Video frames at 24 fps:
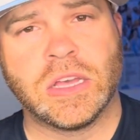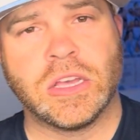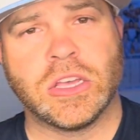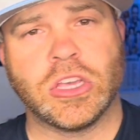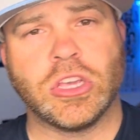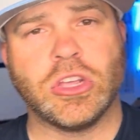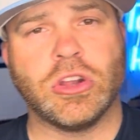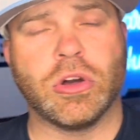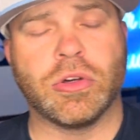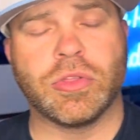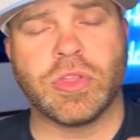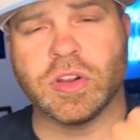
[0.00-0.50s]

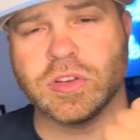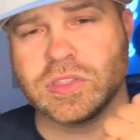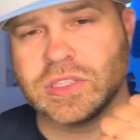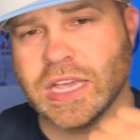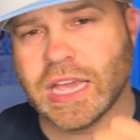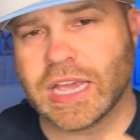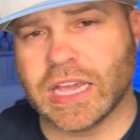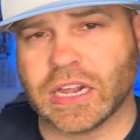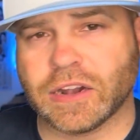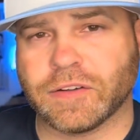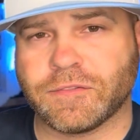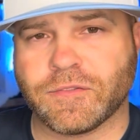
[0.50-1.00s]
You know, they're
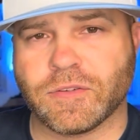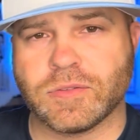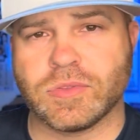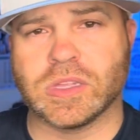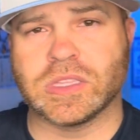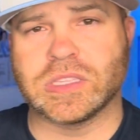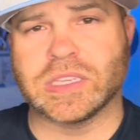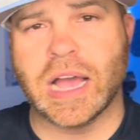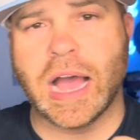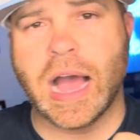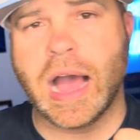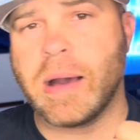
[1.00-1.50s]
taking it from the
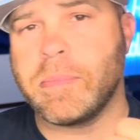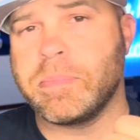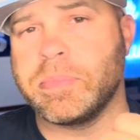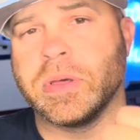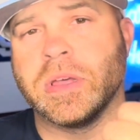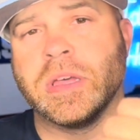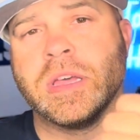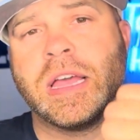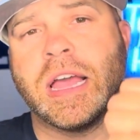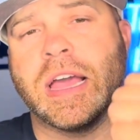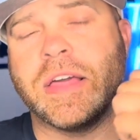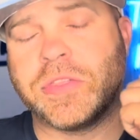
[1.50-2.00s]
top,
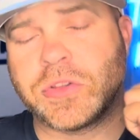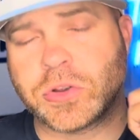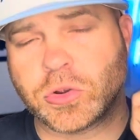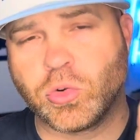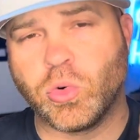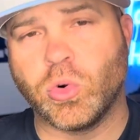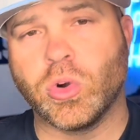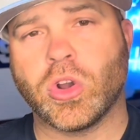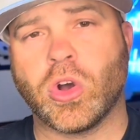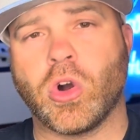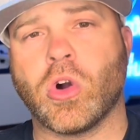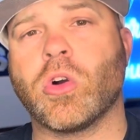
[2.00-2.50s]
and they're
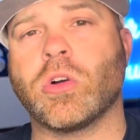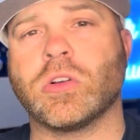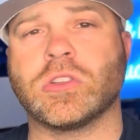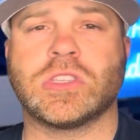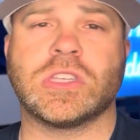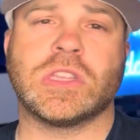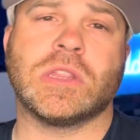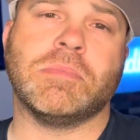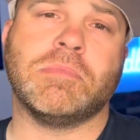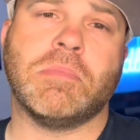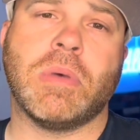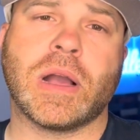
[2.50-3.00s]
going hard
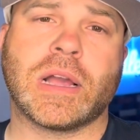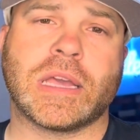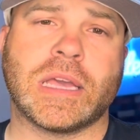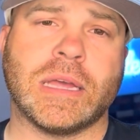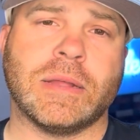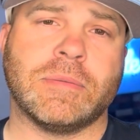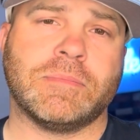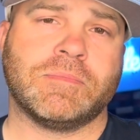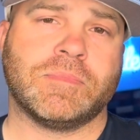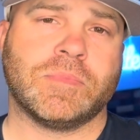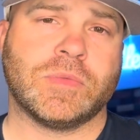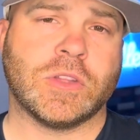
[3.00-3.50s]
to the
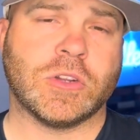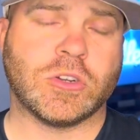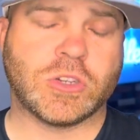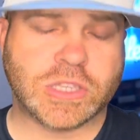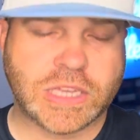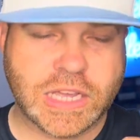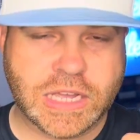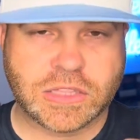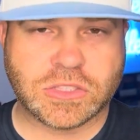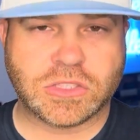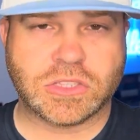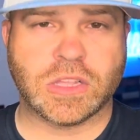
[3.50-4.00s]
bucket. They're
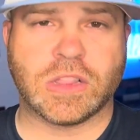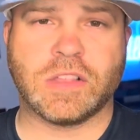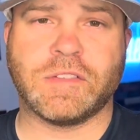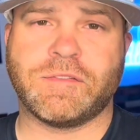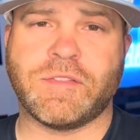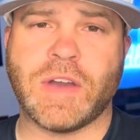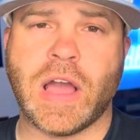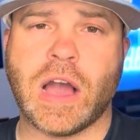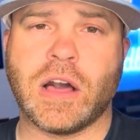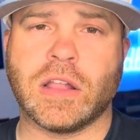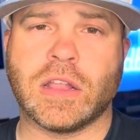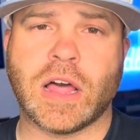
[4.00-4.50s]
getting to the
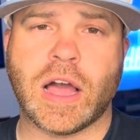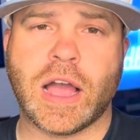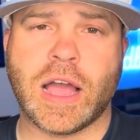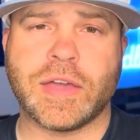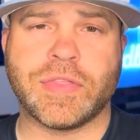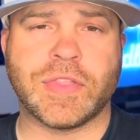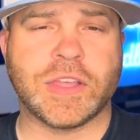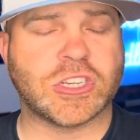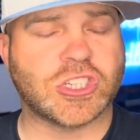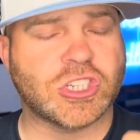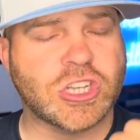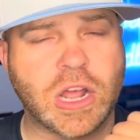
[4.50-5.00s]
foul
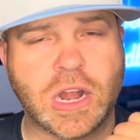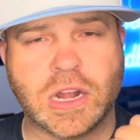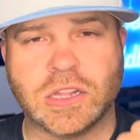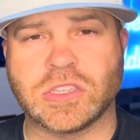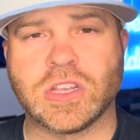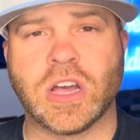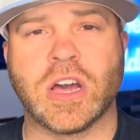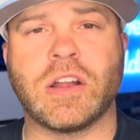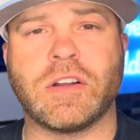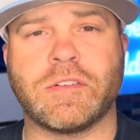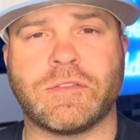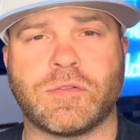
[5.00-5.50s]
line. They shot a
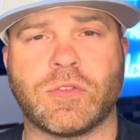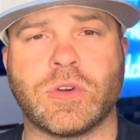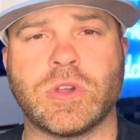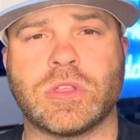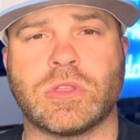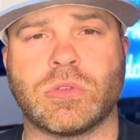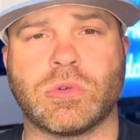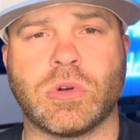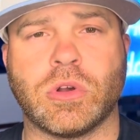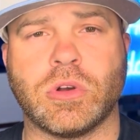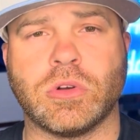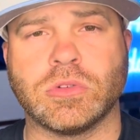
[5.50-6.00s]
ton of free
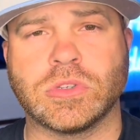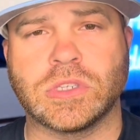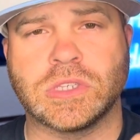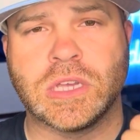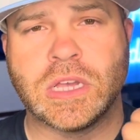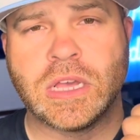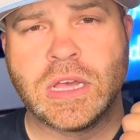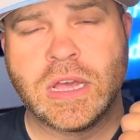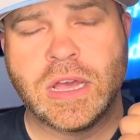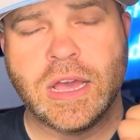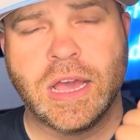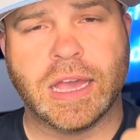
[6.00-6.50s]
throws
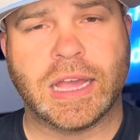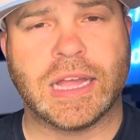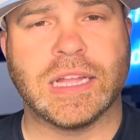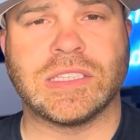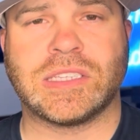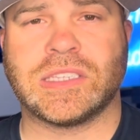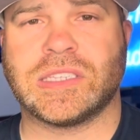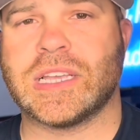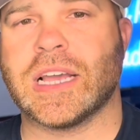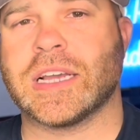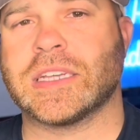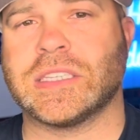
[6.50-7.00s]

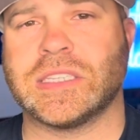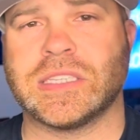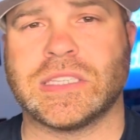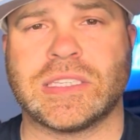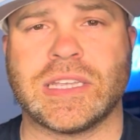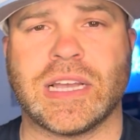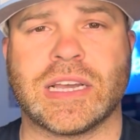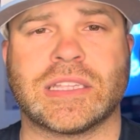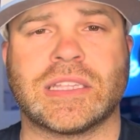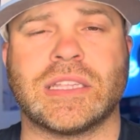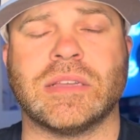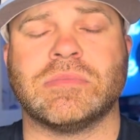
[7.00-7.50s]
against Texas
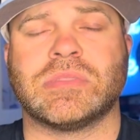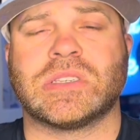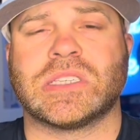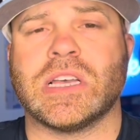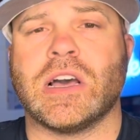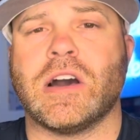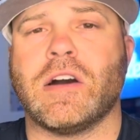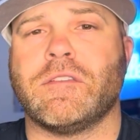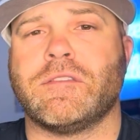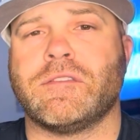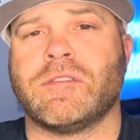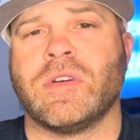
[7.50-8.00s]
Tech
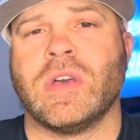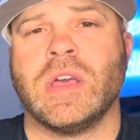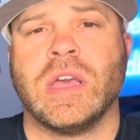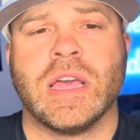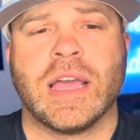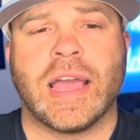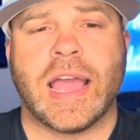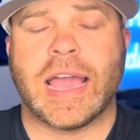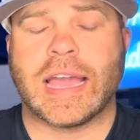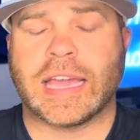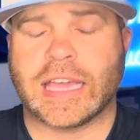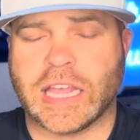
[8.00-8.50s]
themselves,
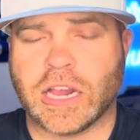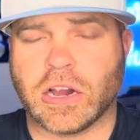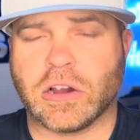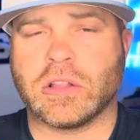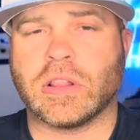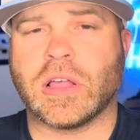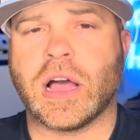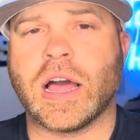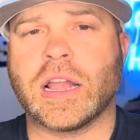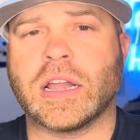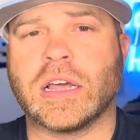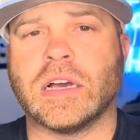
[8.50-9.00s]
and
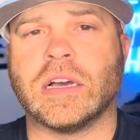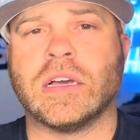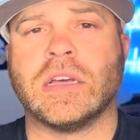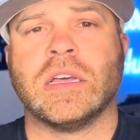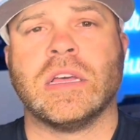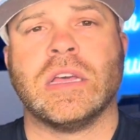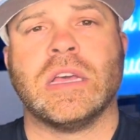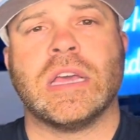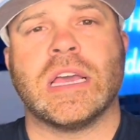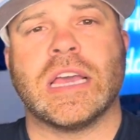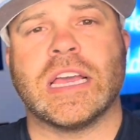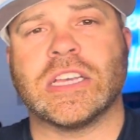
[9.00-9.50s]
Carolina
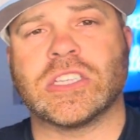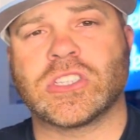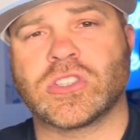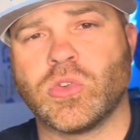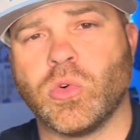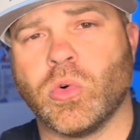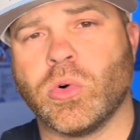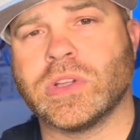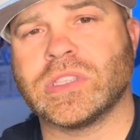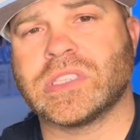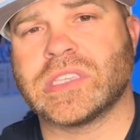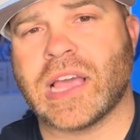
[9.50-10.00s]
is
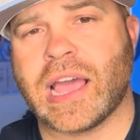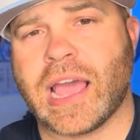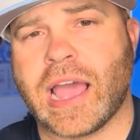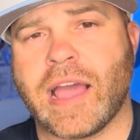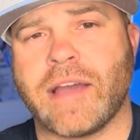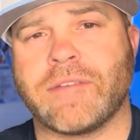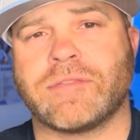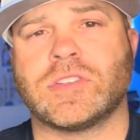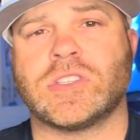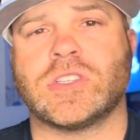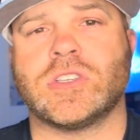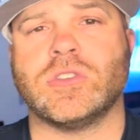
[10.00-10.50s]
going to
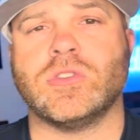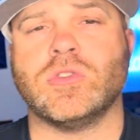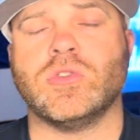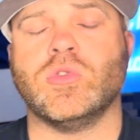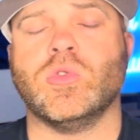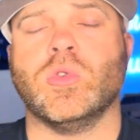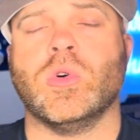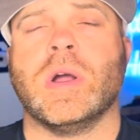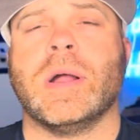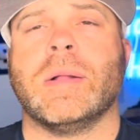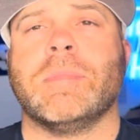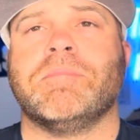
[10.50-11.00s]
have
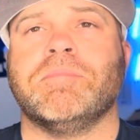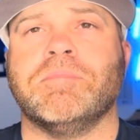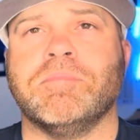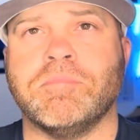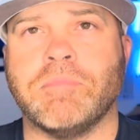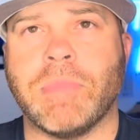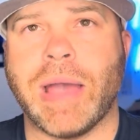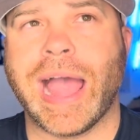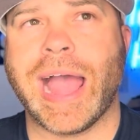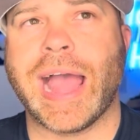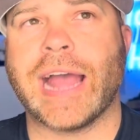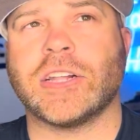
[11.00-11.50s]
to
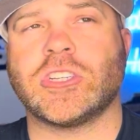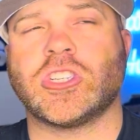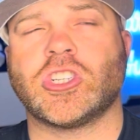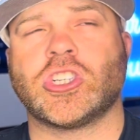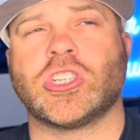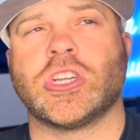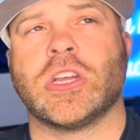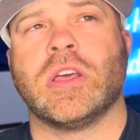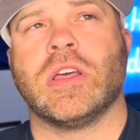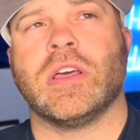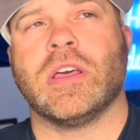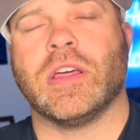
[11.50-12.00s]

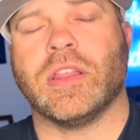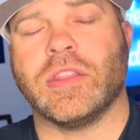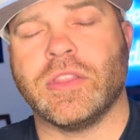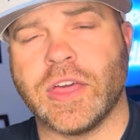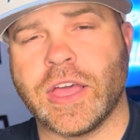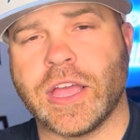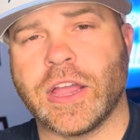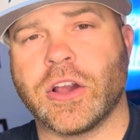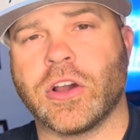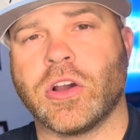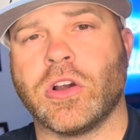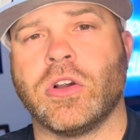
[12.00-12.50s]
match
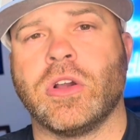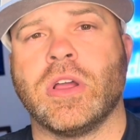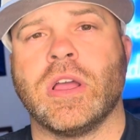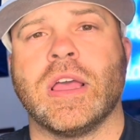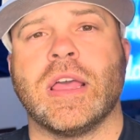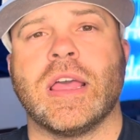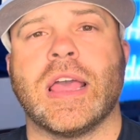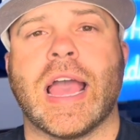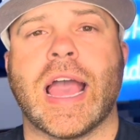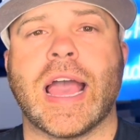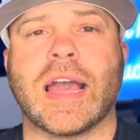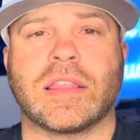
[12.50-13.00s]
their
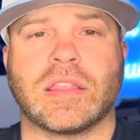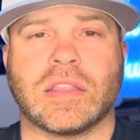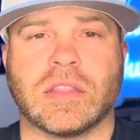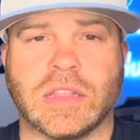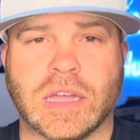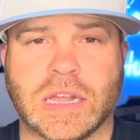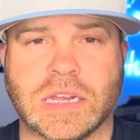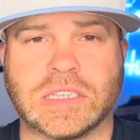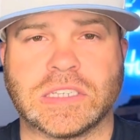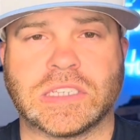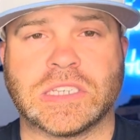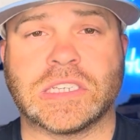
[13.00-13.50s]

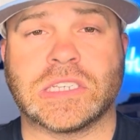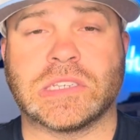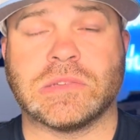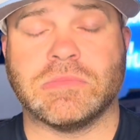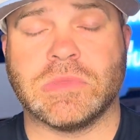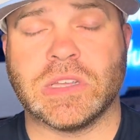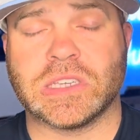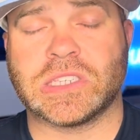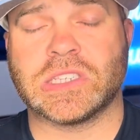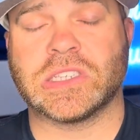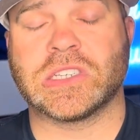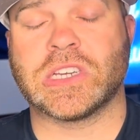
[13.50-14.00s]
athleticism.
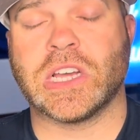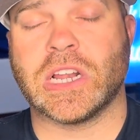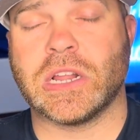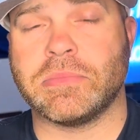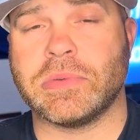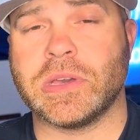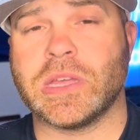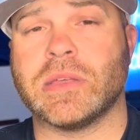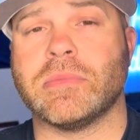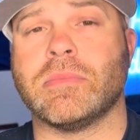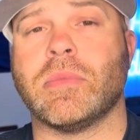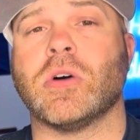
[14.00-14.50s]
This is going to
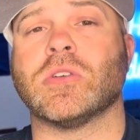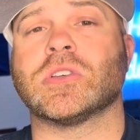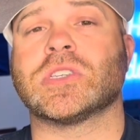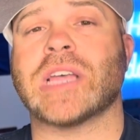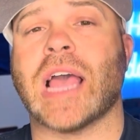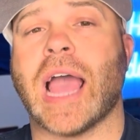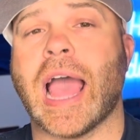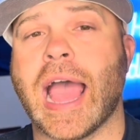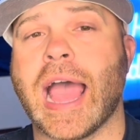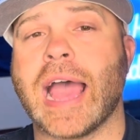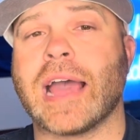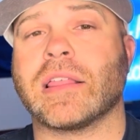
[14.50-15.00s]
be the most
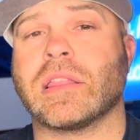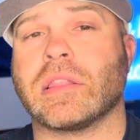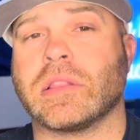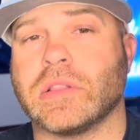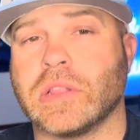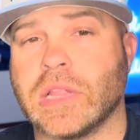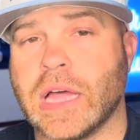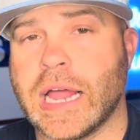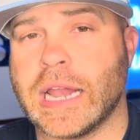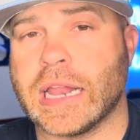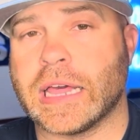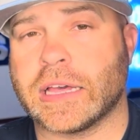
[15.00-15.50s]

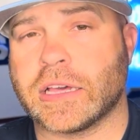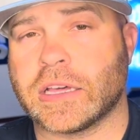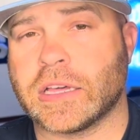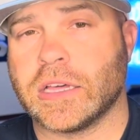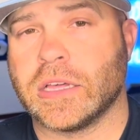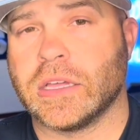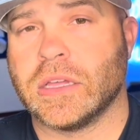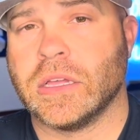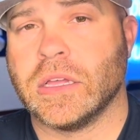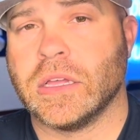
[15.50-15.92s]
athletic